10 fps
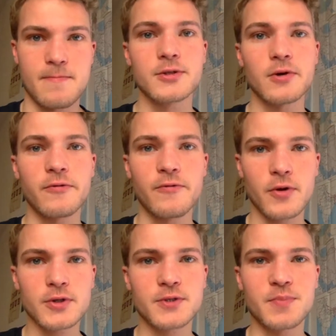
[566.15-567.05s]
So
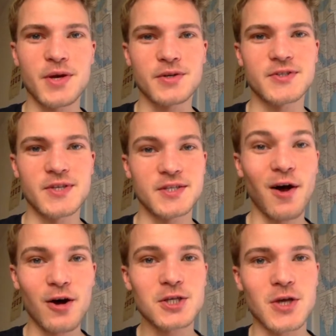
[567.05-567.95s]
first, because this
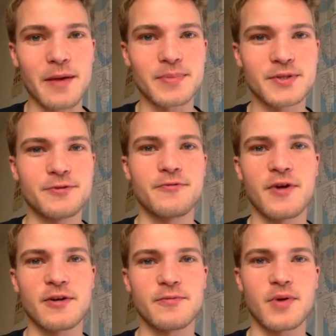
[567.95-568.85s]
also happens in
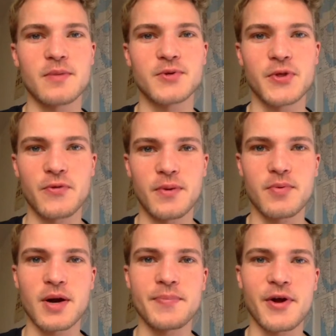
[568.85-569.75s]
5' to 3'
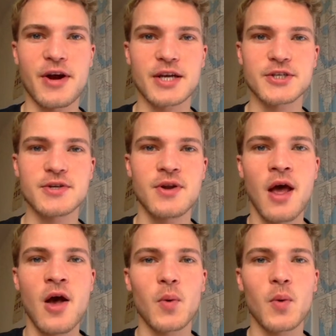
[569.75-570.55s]
direction,